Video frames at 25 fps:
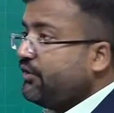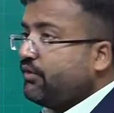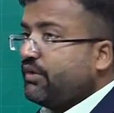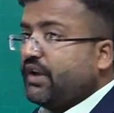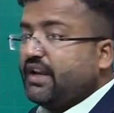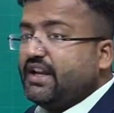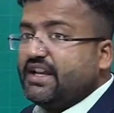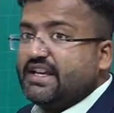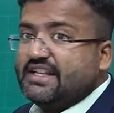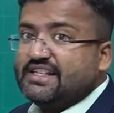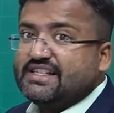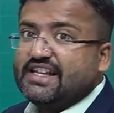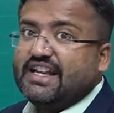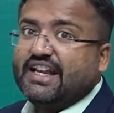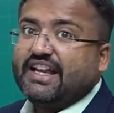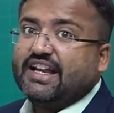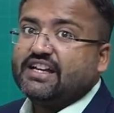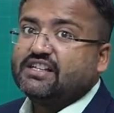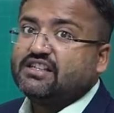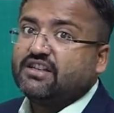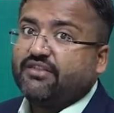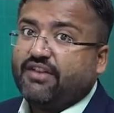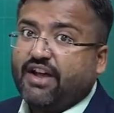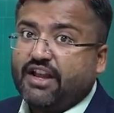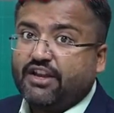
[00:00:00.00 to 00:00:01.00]
you can easily guess
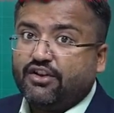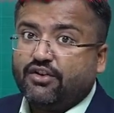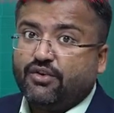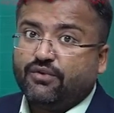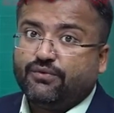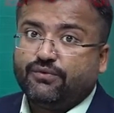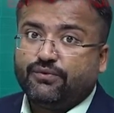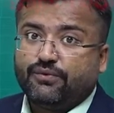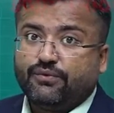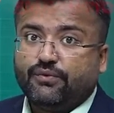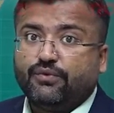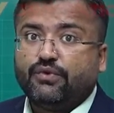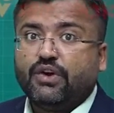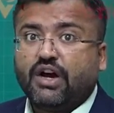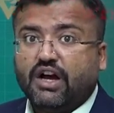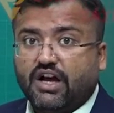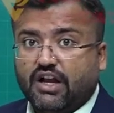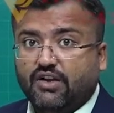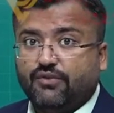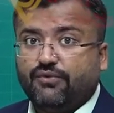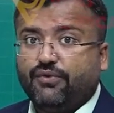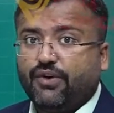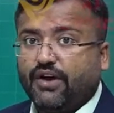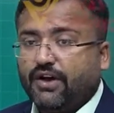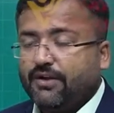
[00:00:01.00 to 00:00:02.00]
the value of
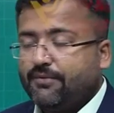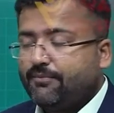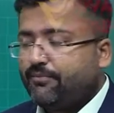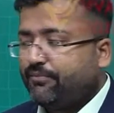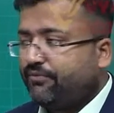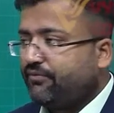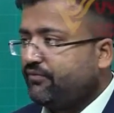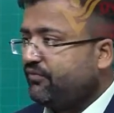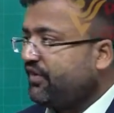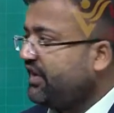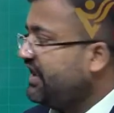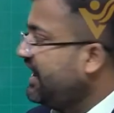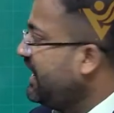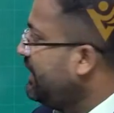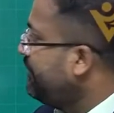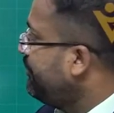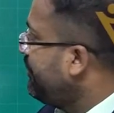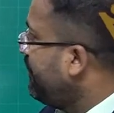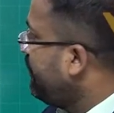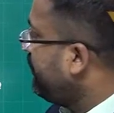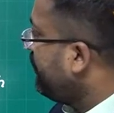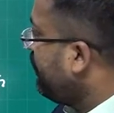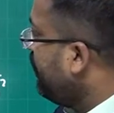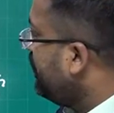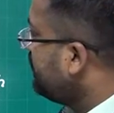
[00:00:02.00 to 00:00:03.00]
alpha with the help
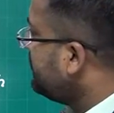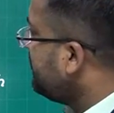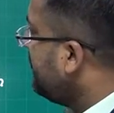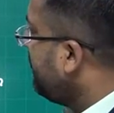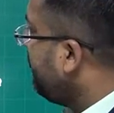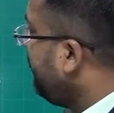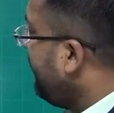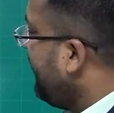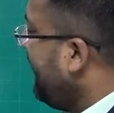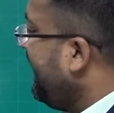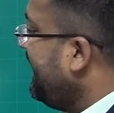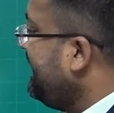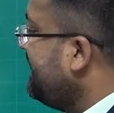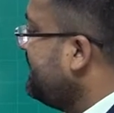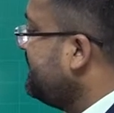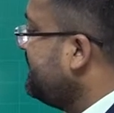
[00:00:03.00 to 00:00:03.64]
of cos alpha and